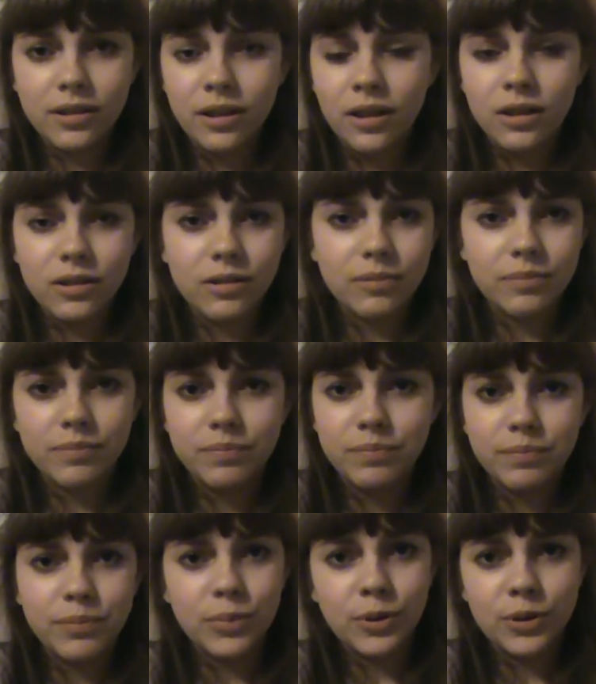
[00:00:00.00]
I'll
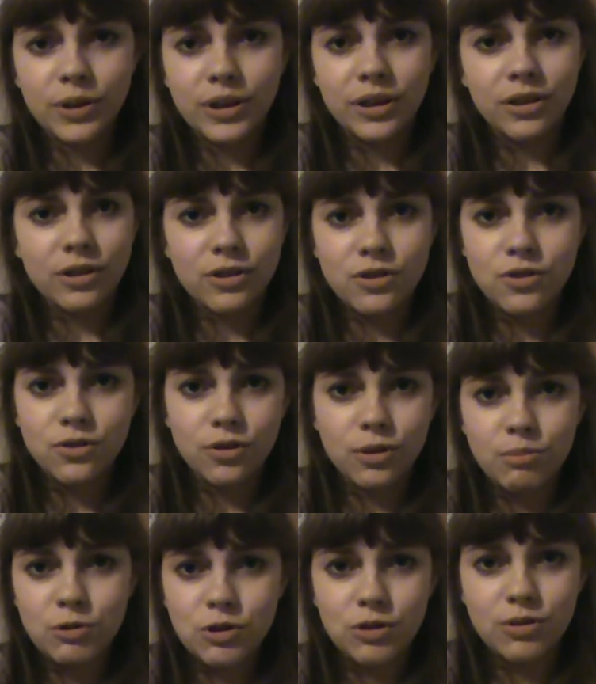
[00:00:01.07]
put in the
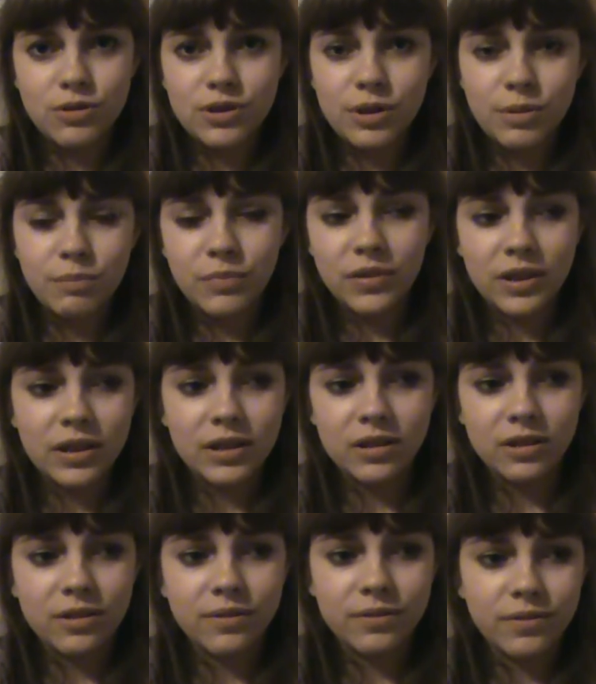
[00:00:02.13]
description or something
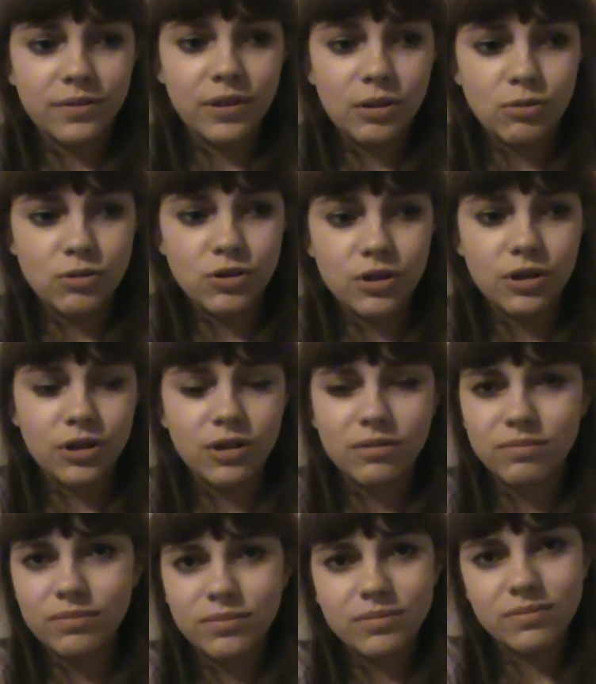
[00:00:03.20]
in the future.
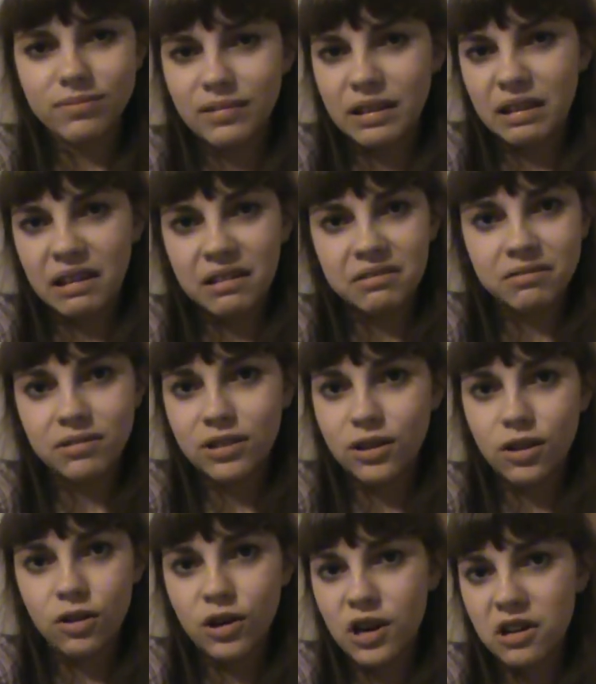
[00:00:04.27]
Yeah
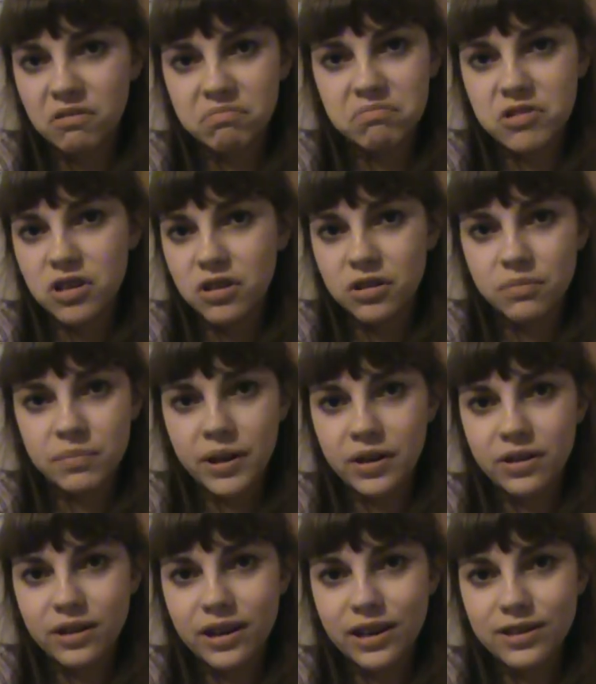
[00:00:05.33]
or I'll talk about
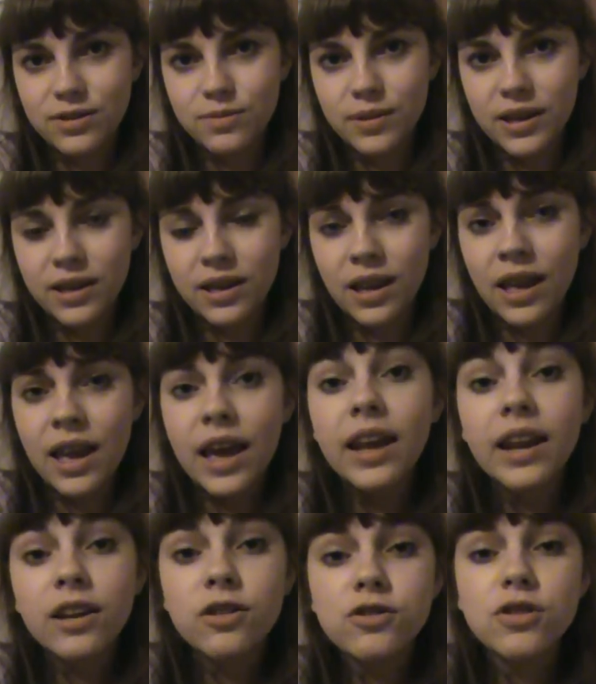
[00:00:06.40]
it next week.
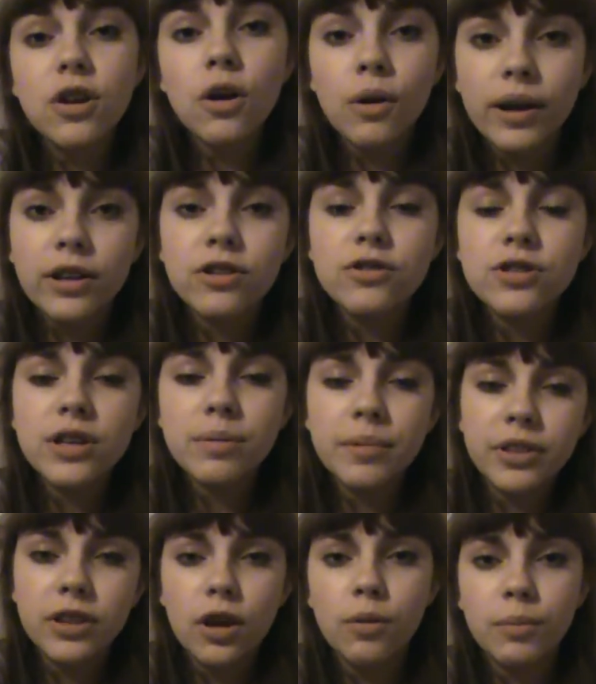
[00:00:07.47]
And I understand, oh, I understand
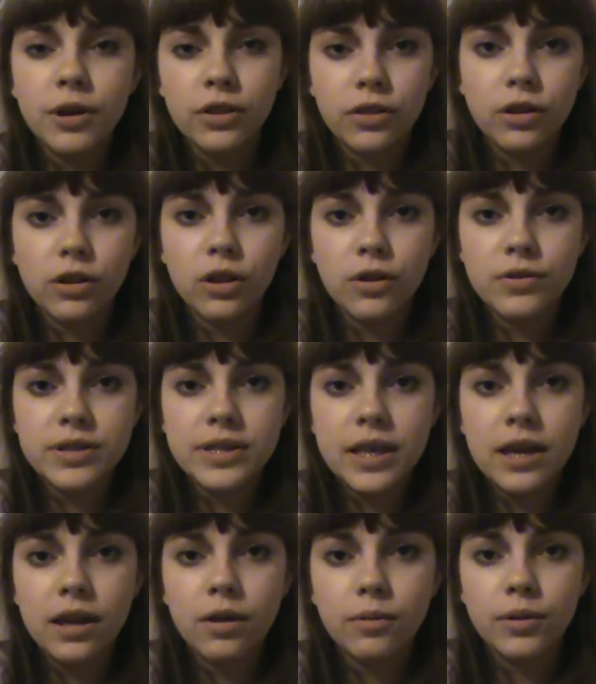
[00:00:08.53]
about the open and the closed
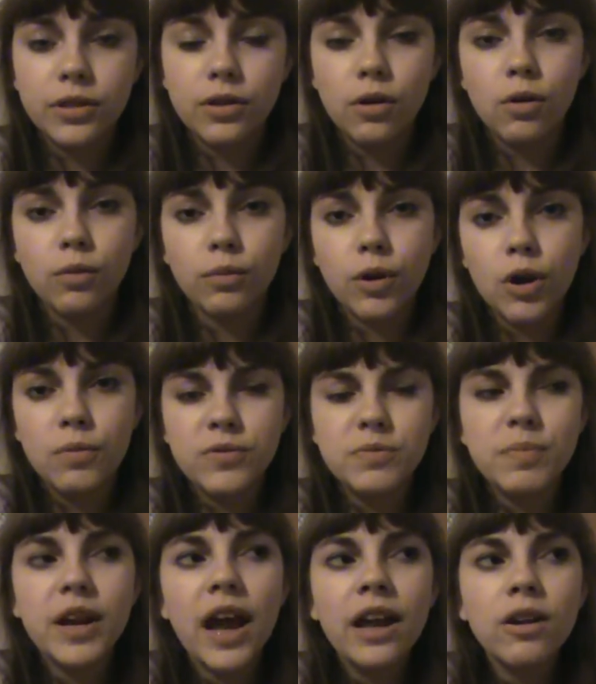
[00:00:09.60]
thing with the whole robes,
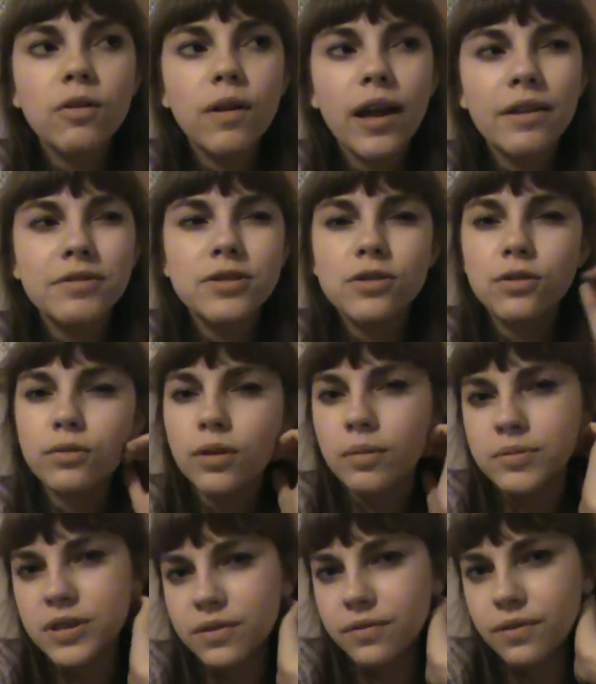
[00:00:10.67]
but I don't have student
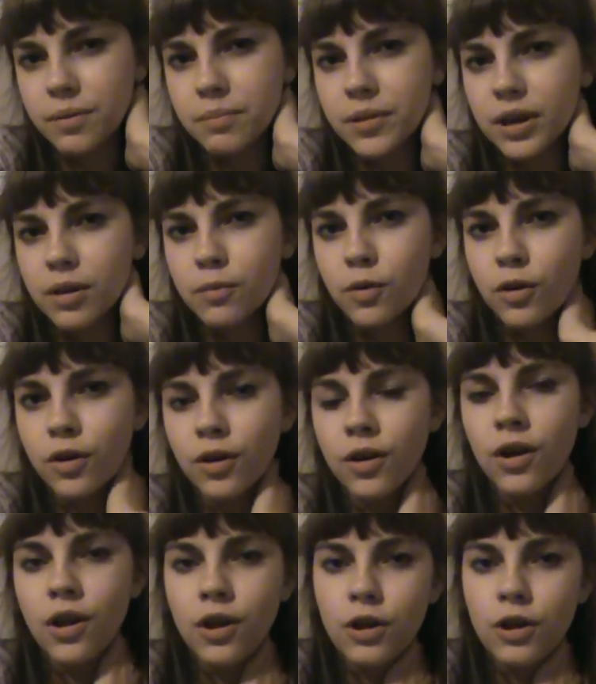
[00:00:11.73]
robes that fit me anymore,